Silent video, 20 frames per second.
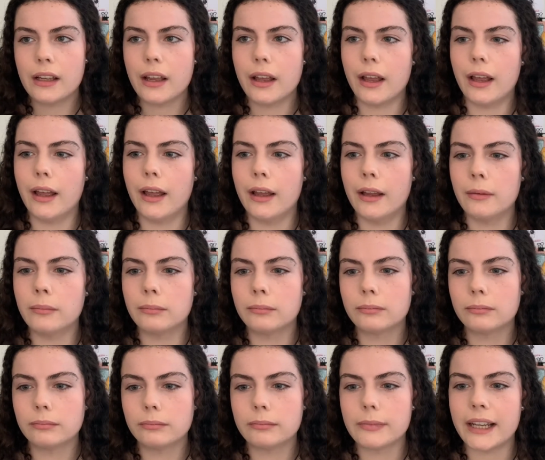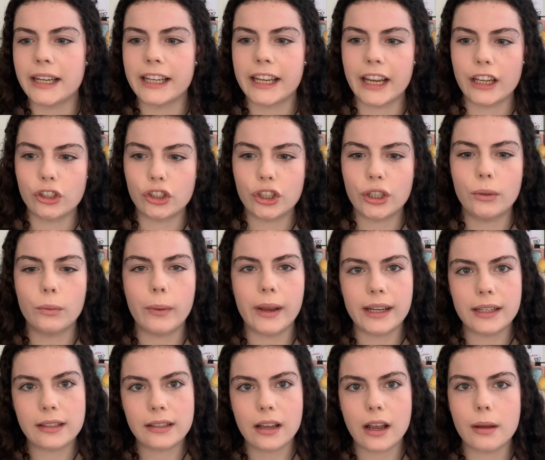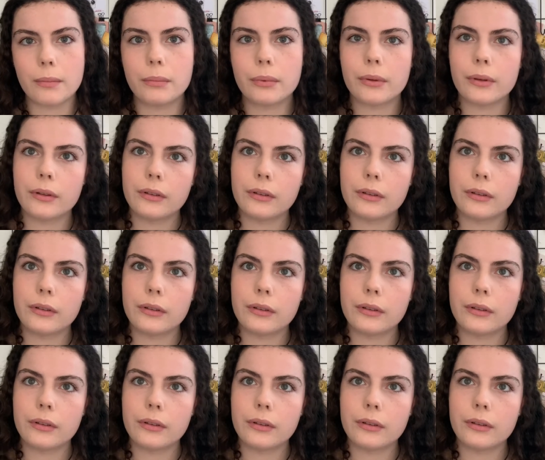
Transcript: And again, she wakes up,